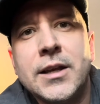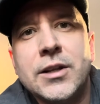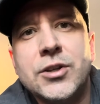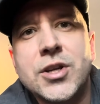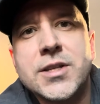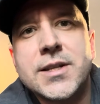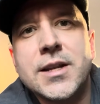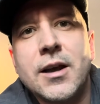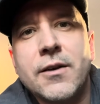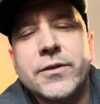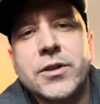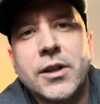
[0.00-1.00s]
just
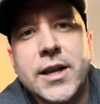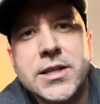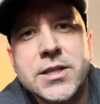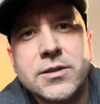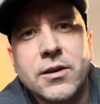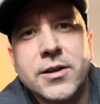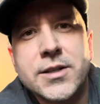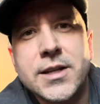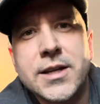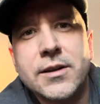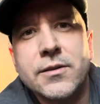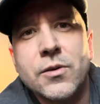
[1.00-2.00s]
enough till I start to
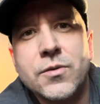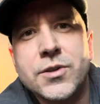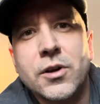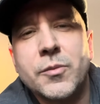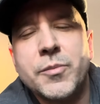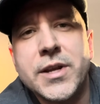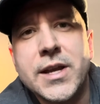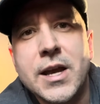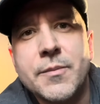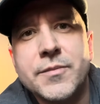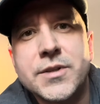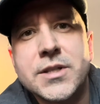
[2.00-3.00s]
hear those
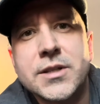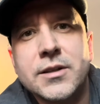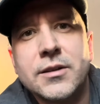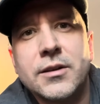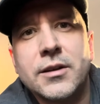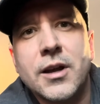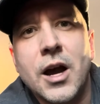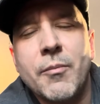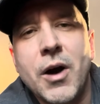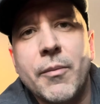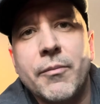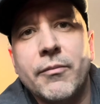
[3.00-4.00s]
RPMs come
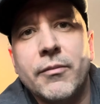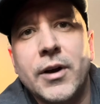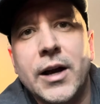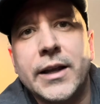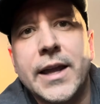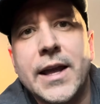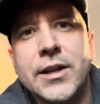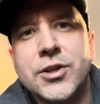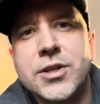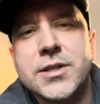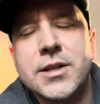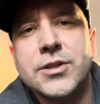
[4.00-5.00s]
up again,
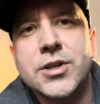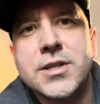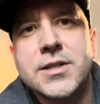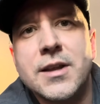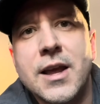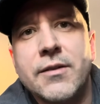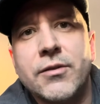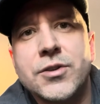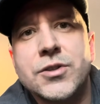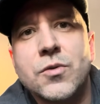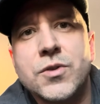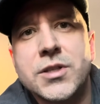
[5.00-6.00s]
just ever
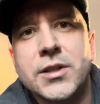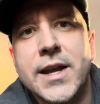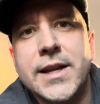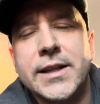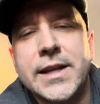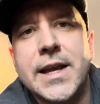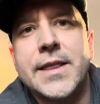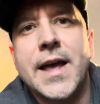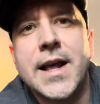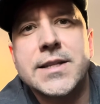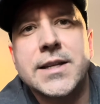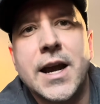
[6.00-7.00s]
so slightly, and
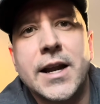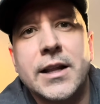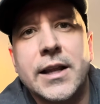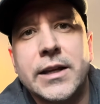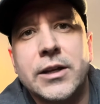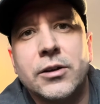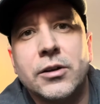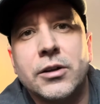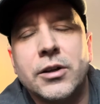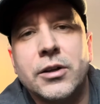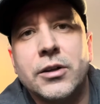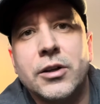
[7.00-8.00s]
that's kind of like
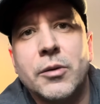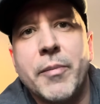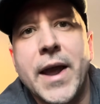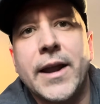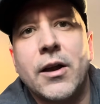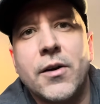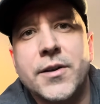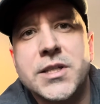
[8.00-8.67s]
your bang on